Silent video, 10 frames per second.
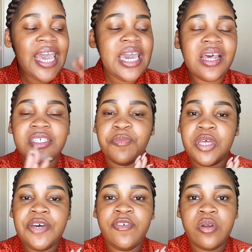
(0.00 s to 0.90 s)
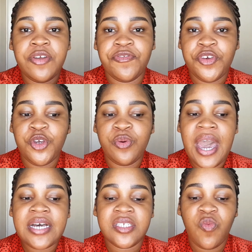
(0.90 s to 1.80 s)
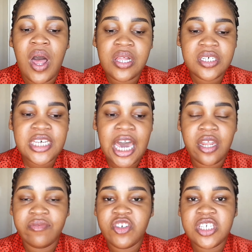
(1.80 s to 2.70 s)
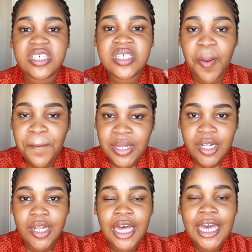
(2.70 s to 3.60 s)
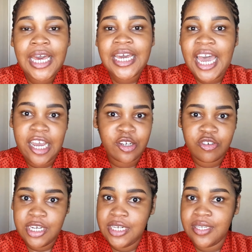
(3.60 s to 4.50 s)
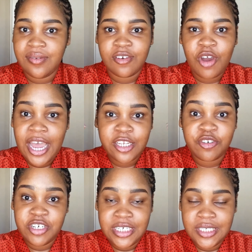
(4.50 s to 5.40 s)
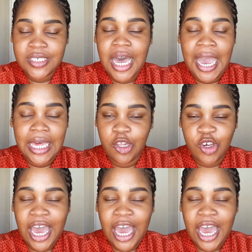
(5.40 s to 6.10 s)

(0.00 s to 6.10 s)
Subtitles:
It is a bit of a review as well as kind of just a simple cut crease eye look.